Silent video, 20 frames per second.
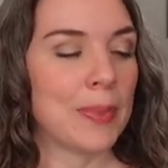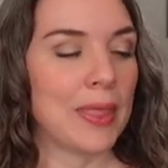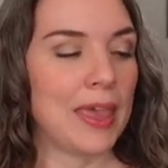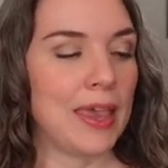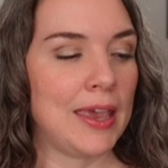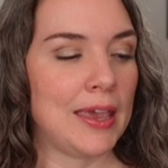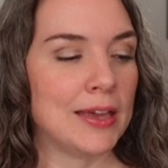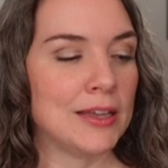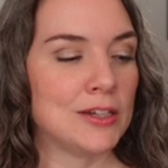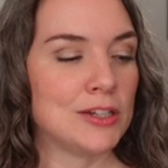
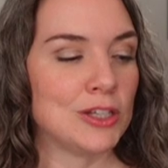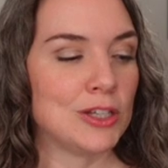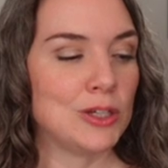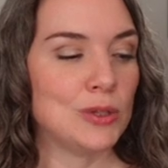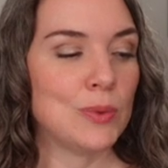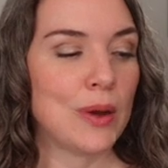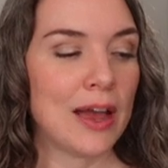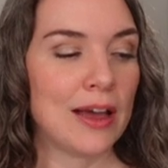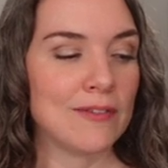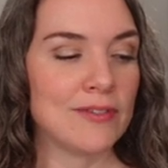And
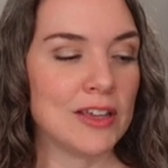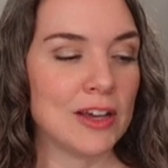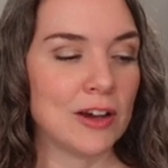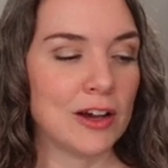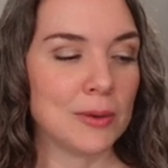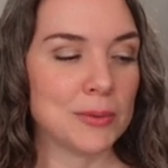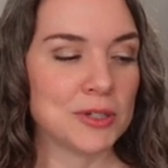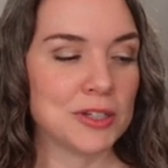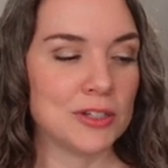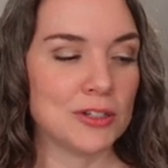you have the
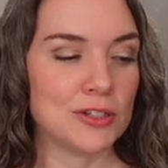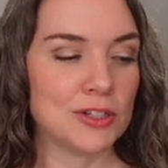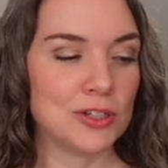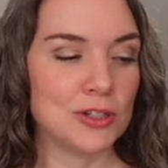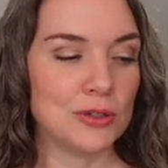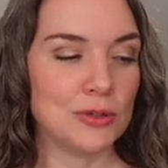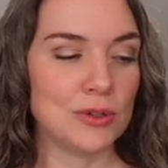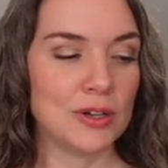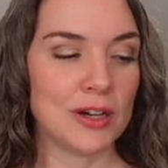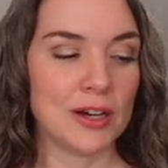option
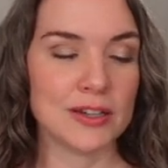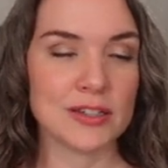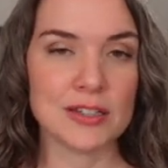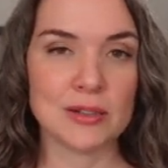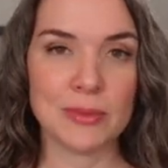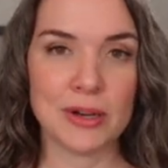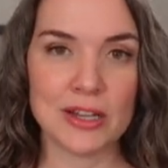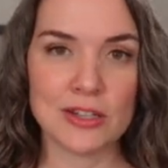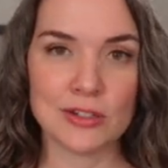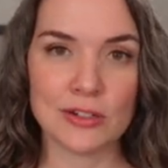to
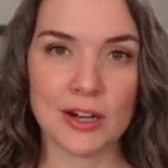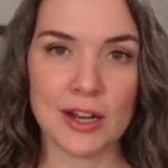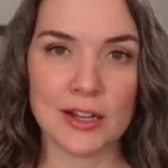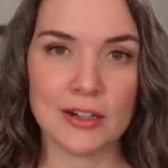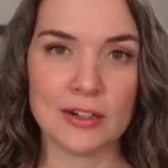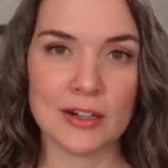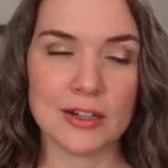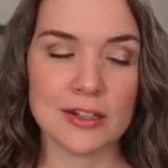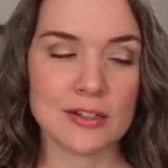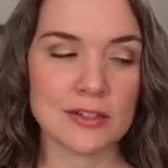customize your
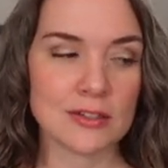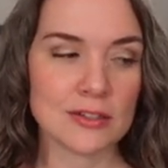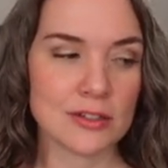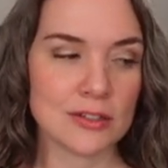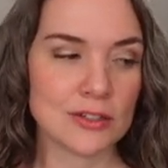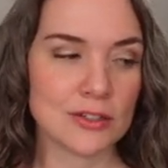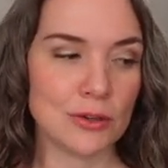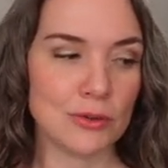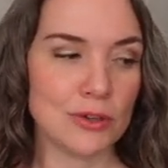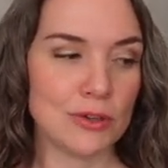icons.
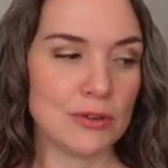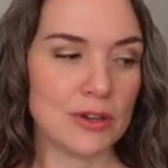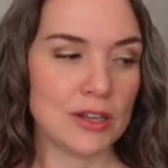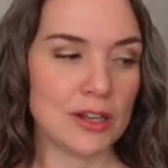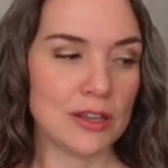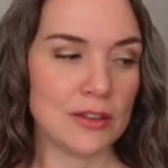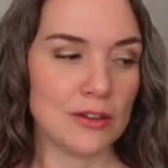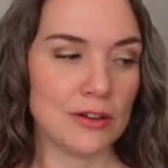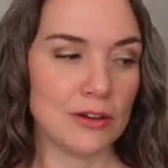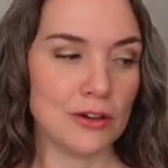So you can
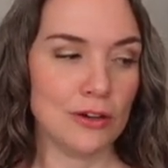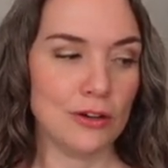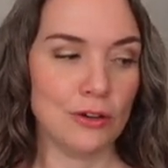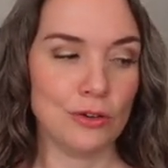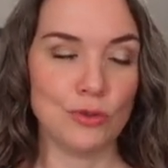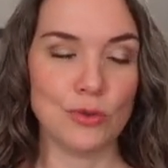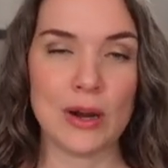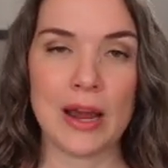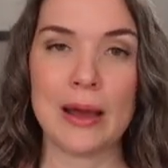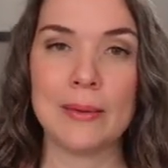either
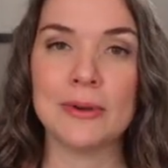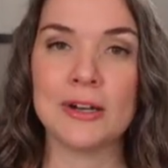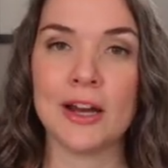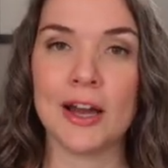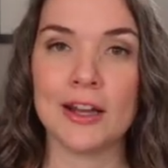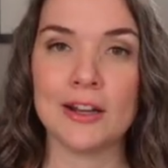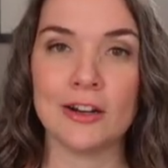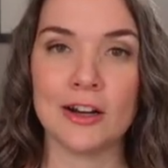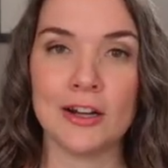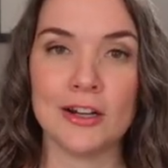grab an
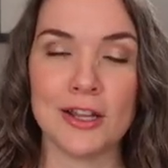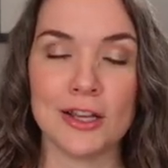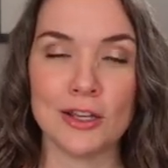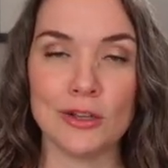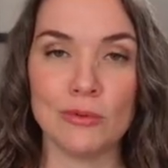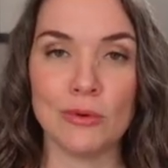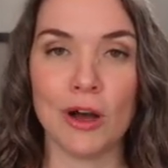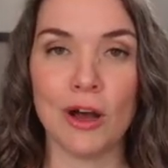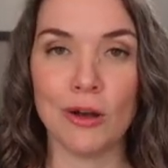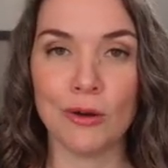icon that
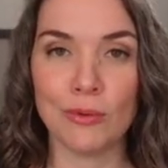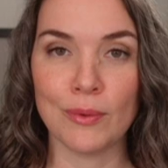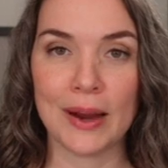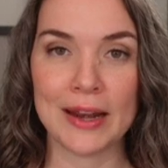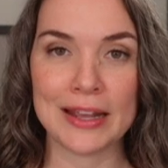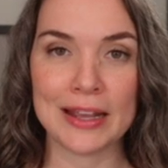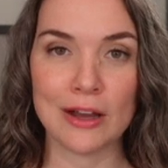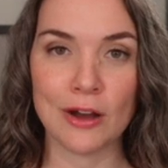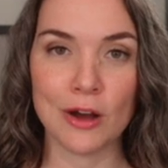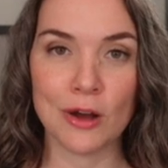you
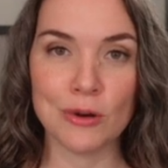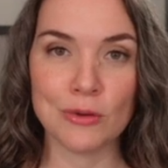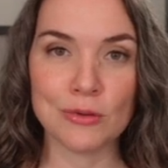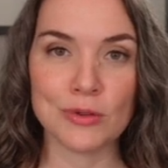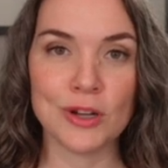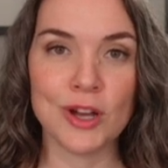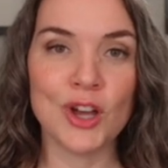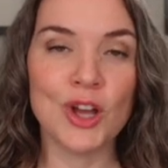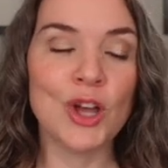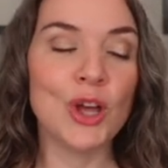already
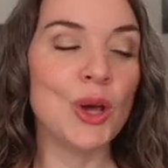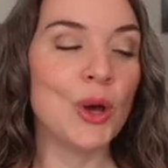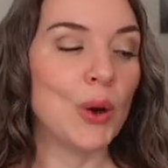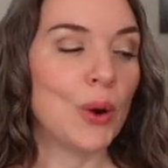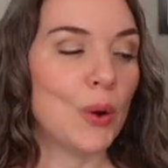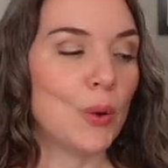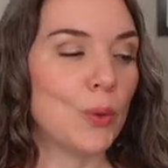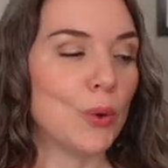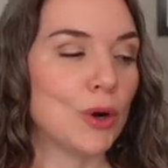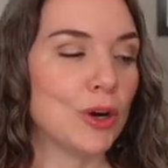own,
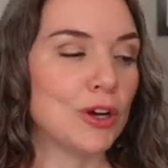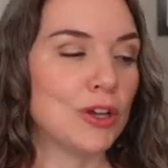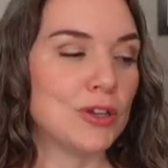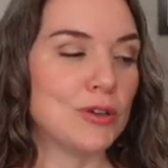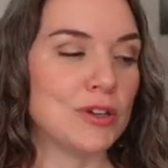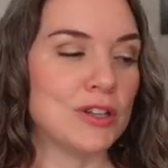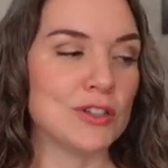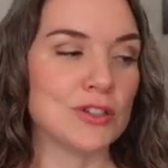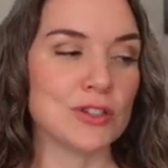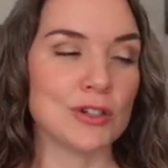or
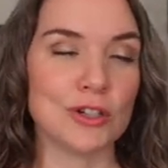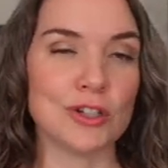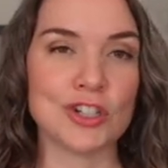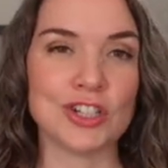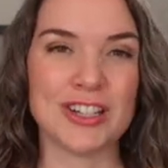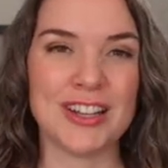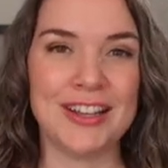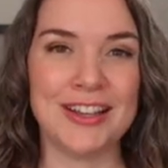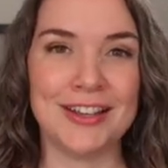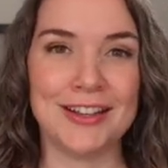you can
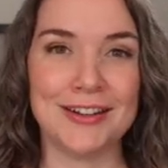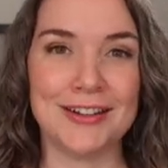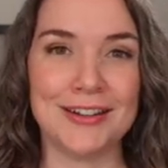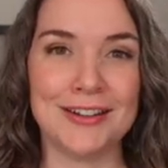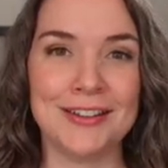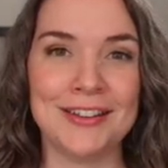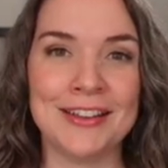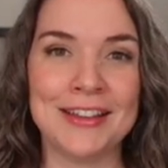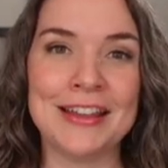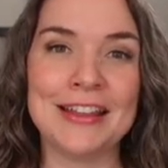search in
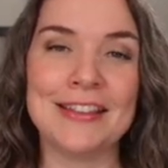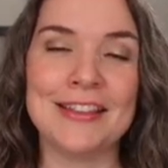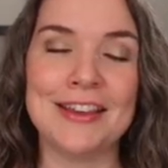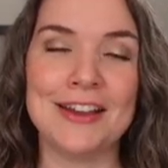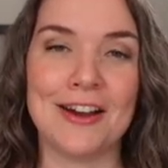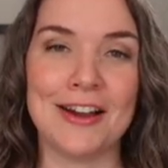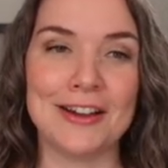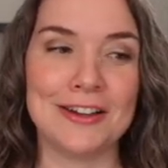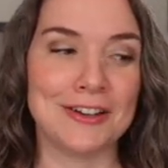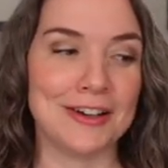the
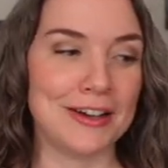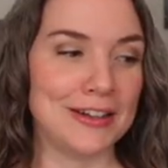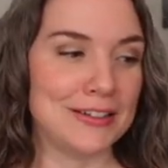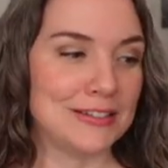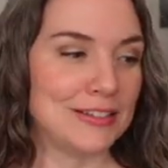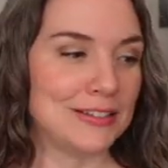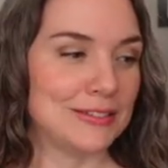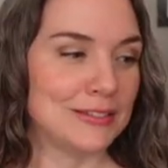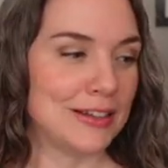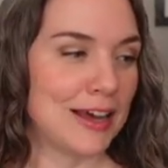icon
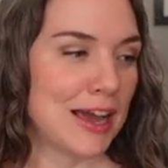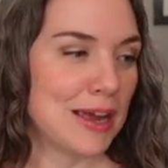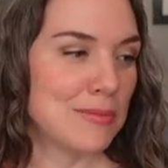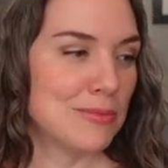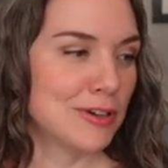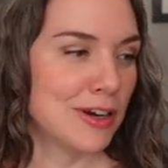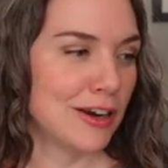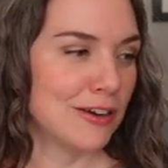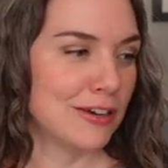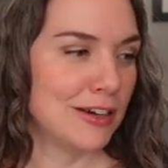
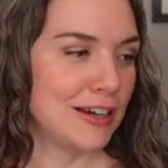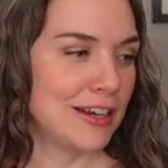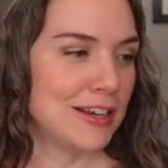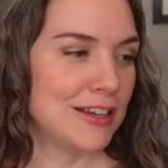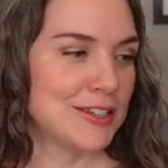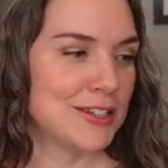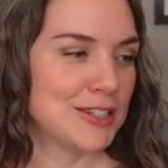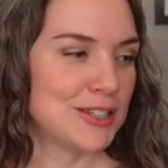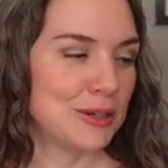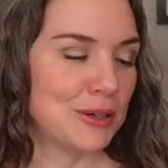library.
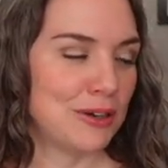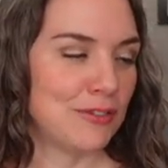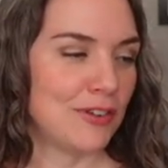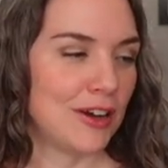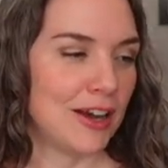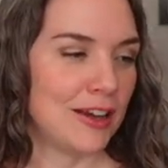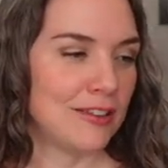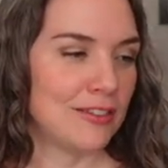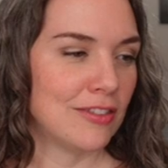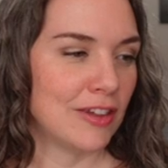So if
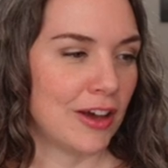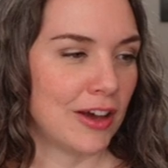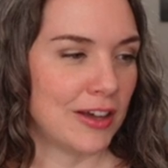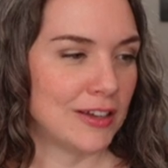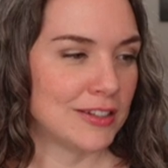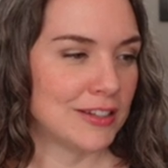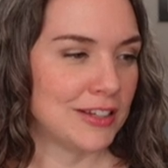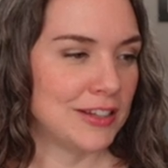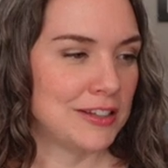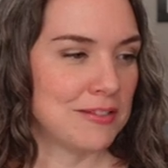I
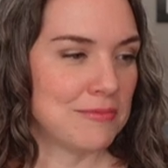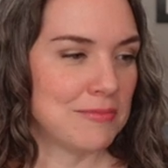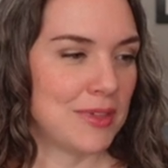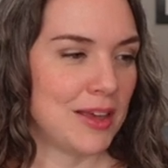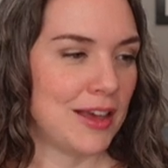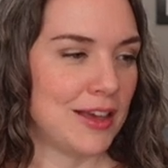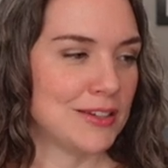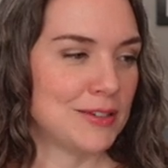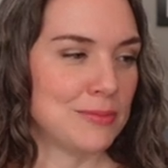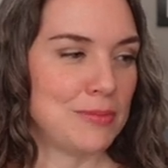thought
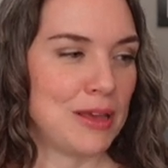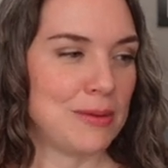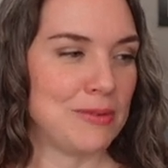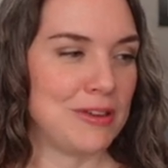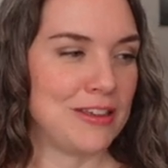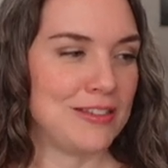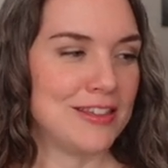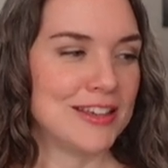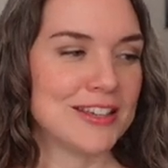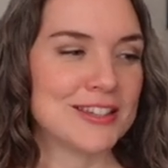that
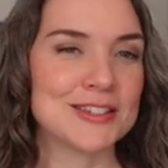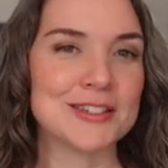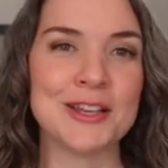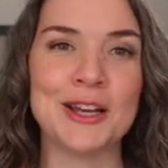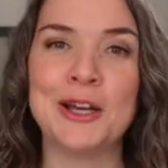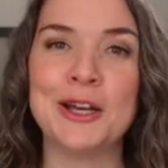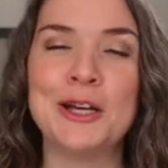maybe this